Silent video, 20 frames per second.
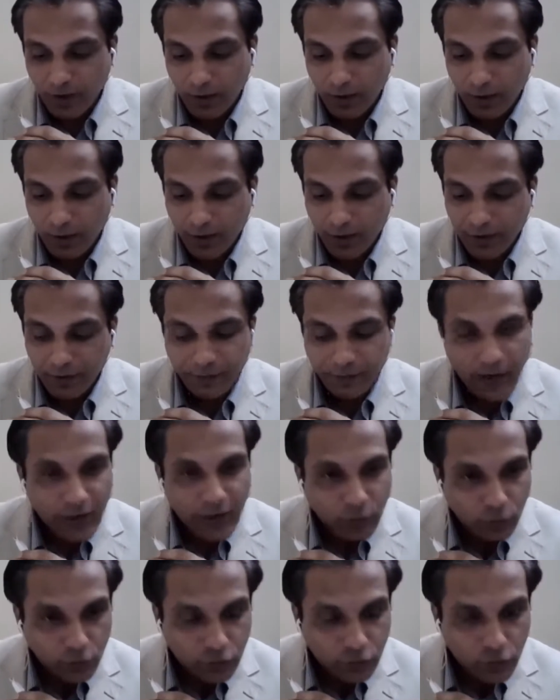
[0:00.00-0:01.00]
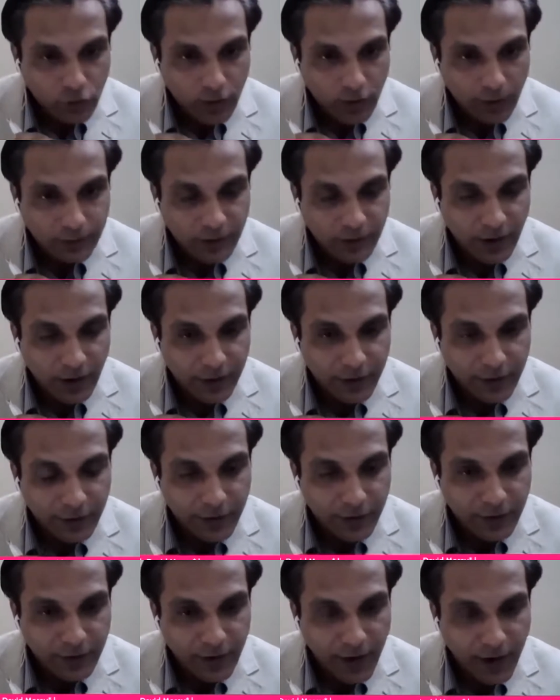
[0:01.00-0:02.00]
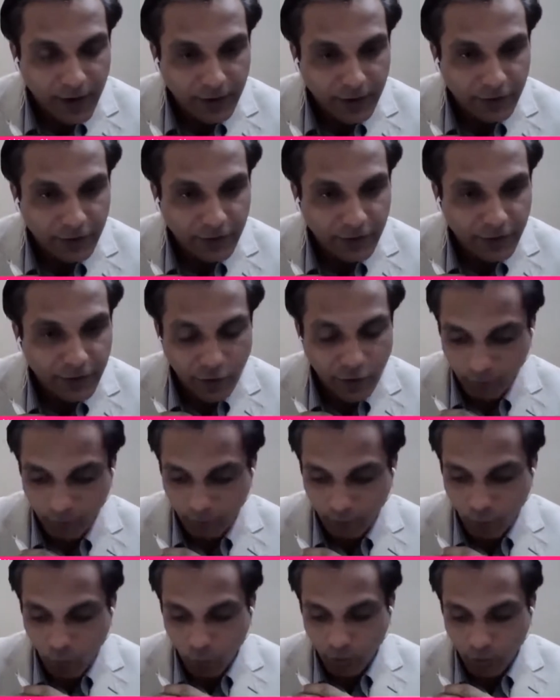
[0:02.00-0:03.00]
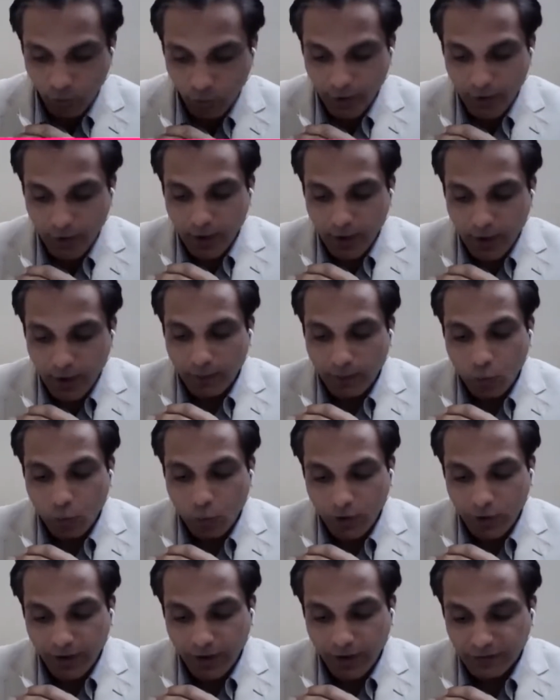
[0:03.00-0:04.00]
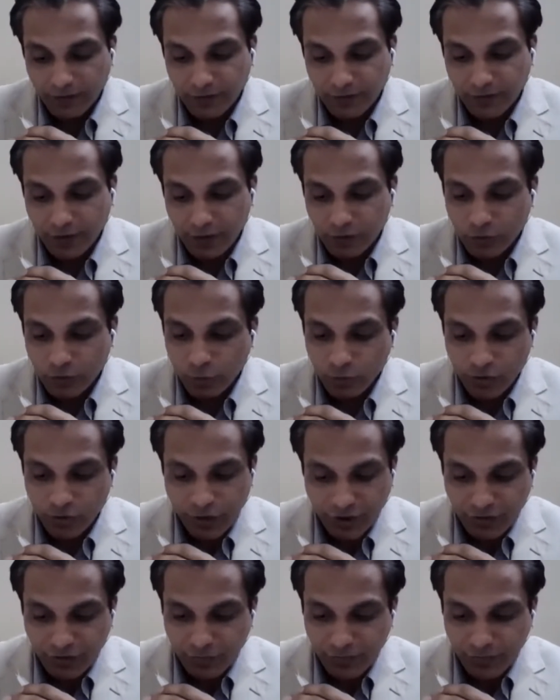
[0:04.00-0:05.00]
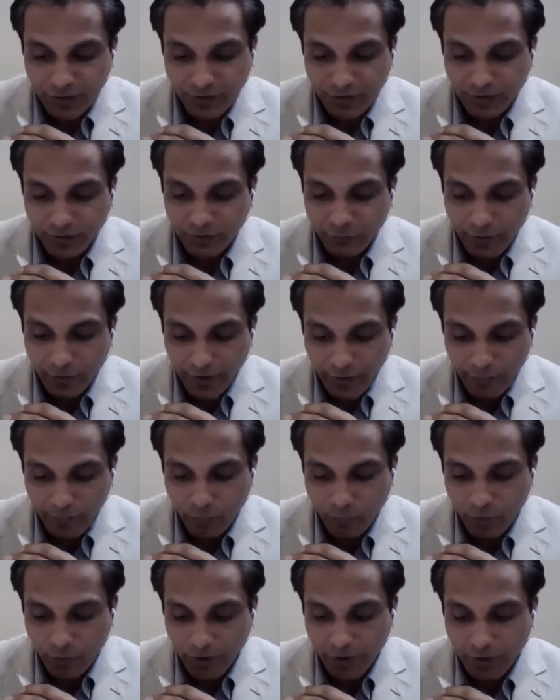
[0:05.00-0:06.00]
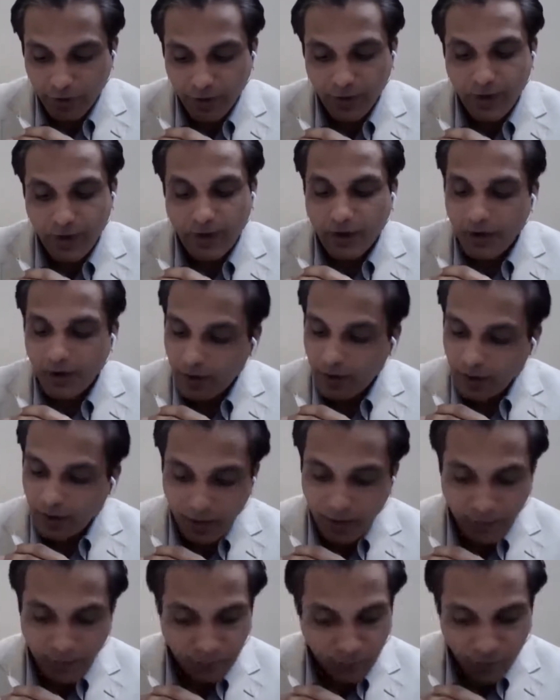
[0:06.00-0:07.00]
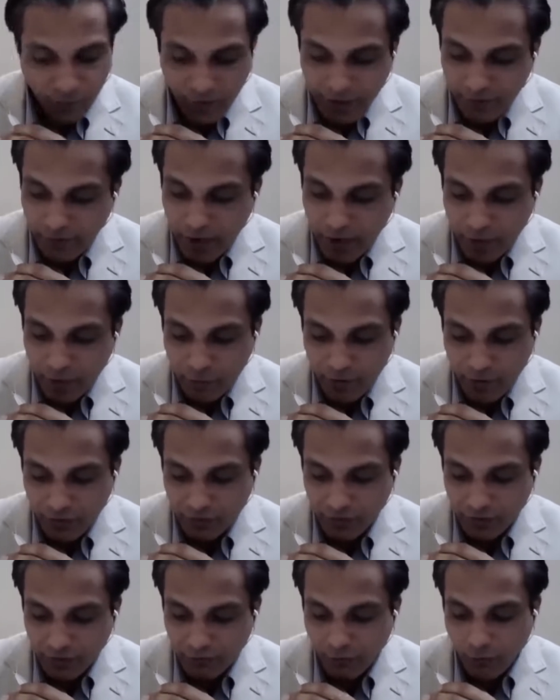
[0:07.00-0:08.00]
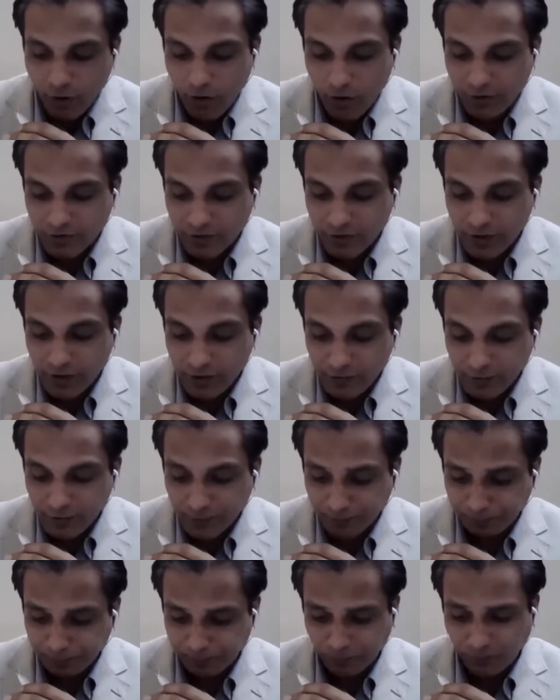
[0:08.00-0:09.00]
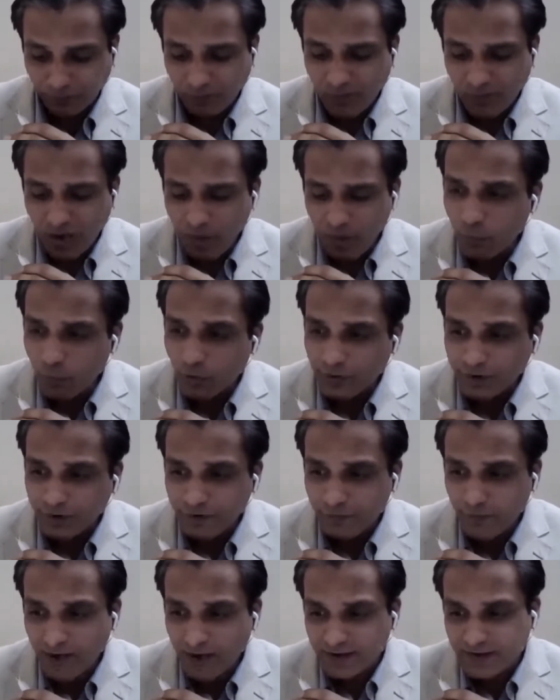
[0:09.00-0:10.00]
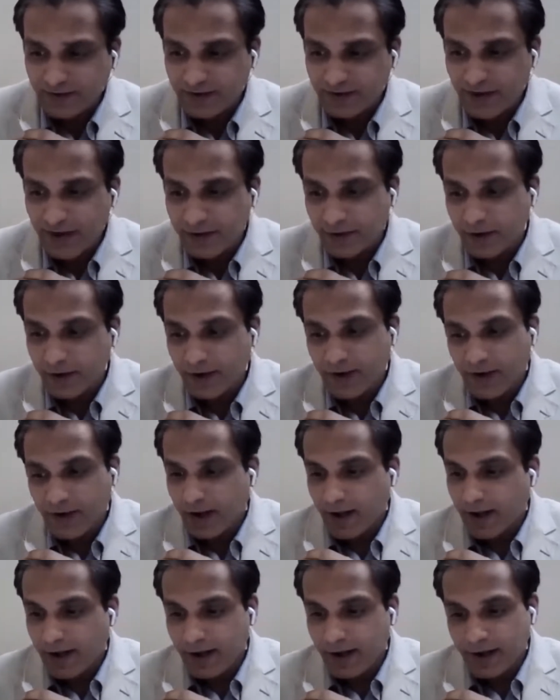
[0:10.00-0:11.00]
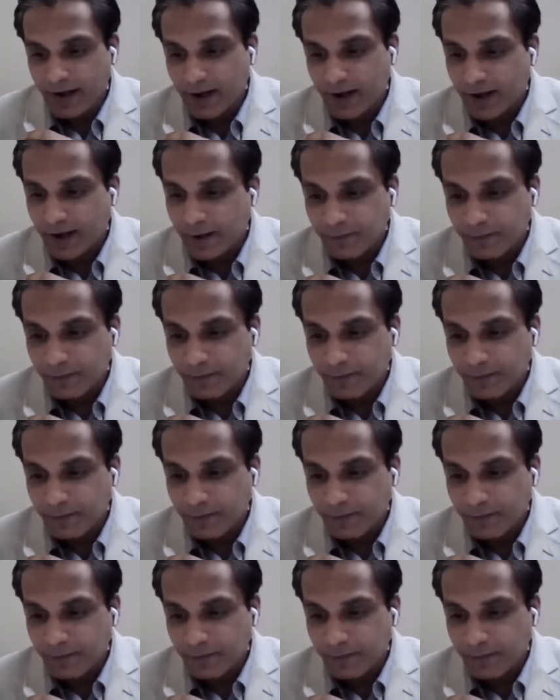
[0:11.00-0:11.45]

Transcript: and that also comes under the category of boldness. So changement is very important. Reevaluation for ourselves, positive mindset, and